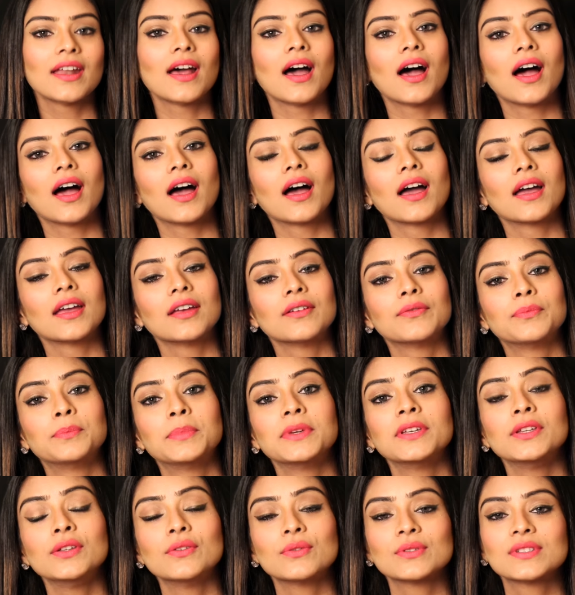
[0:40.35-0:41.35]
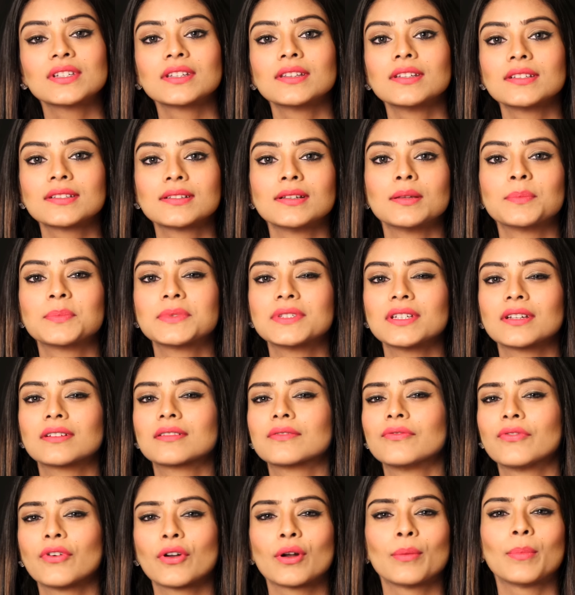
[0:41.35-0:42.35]
I've been using this lipstick
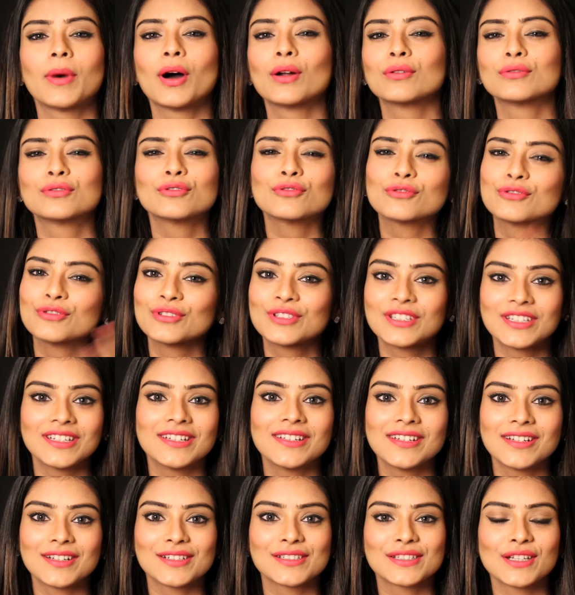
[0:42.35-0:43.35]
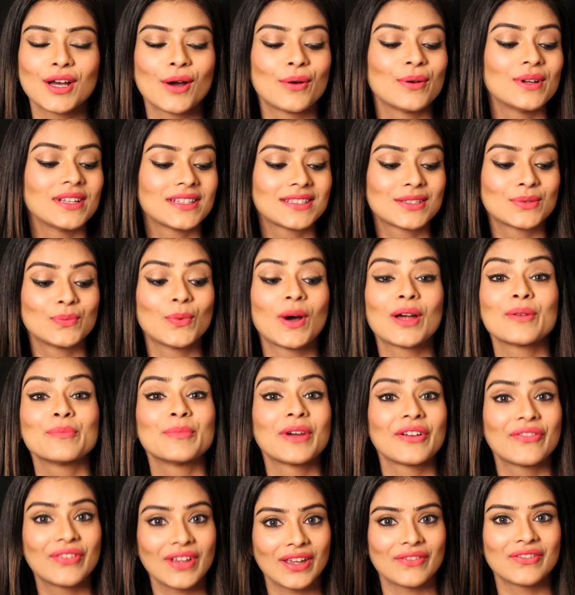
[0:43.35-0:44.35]
for about 2 to 3 years now. It's one of
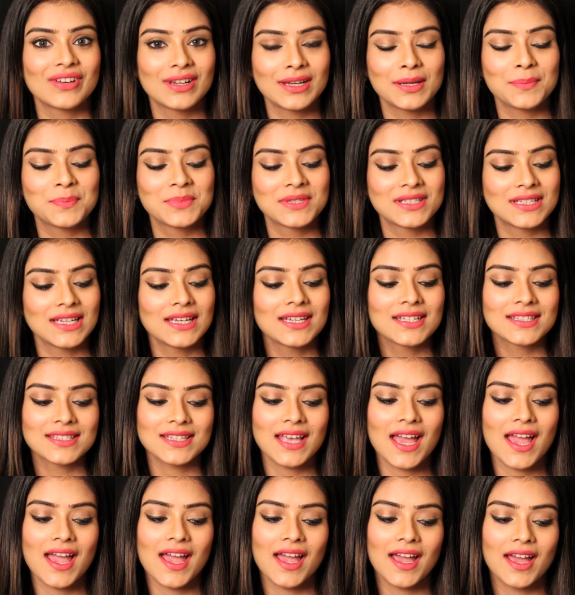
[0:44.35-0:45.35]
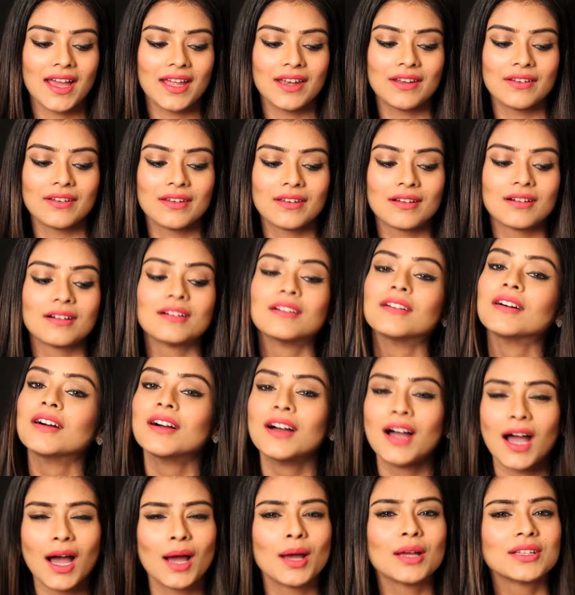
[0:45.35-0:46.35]
my favorite lipsticks and uh,
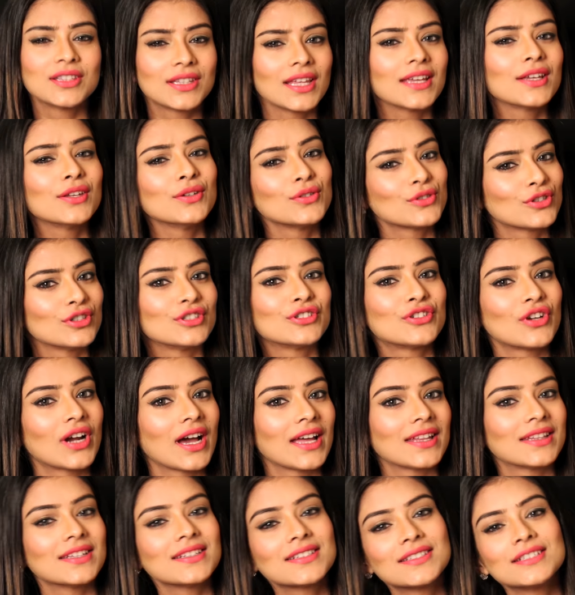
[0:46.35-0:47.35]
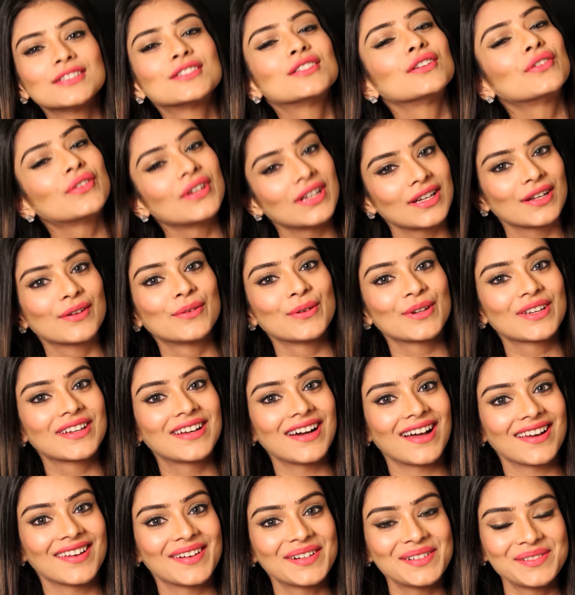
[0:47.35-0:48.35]
I think you should try this. It's a really good
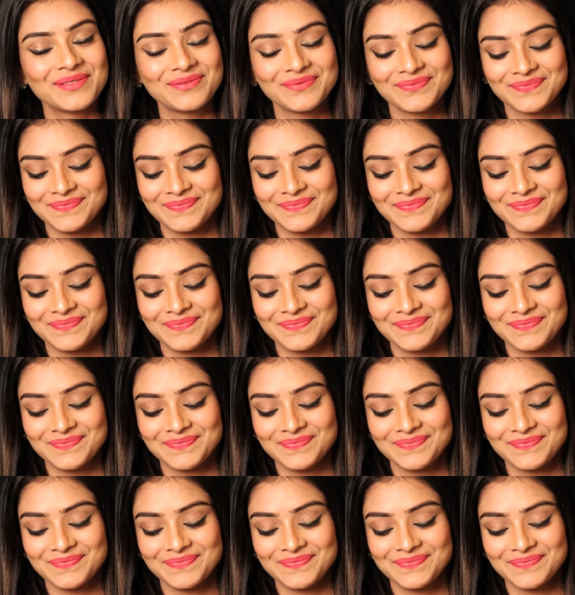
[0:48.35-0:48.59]
color.